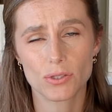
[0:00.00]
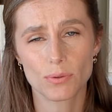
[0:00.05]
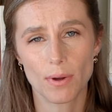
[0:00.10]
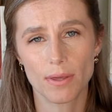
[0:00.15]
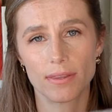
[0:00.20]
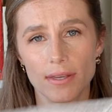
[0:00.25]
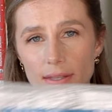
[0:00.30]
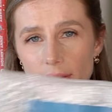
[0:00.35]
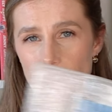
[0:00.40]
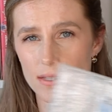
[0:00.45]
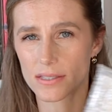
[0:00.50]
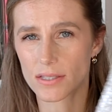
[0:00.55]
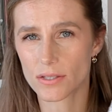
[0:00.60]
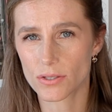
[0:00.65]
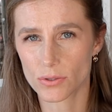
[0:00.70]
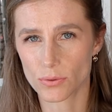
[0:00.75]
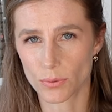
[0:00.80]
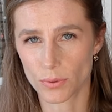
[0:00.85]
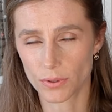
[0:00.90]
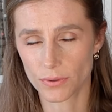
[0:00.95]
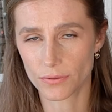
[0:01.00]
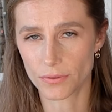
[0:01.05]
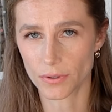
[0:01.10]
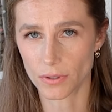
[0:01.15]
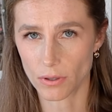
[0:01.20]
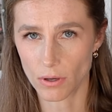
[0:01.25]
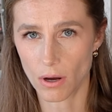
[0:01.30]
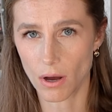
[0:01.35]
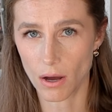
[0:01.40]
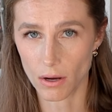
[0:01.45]
so I think this is sort of a
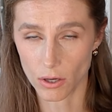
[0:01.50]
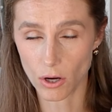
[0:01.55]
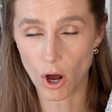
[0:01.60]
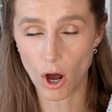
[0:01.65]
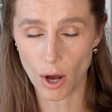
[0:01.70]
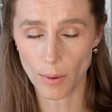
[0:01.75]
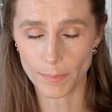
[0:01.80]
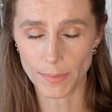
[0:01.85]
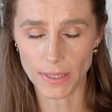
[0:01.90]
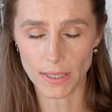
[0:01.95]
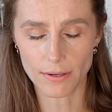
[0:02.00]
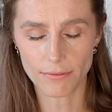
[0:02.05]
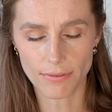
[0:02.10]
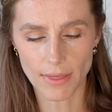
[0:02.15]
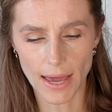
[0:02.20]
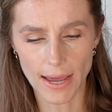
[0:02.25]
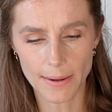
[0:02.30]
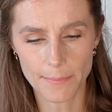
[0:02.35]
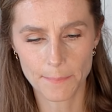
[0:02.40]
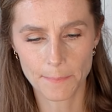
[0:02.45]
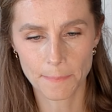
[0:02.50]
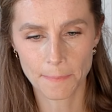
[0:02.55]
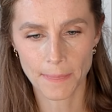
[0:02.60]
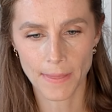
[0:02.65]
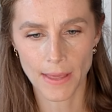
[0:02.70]
copy of that.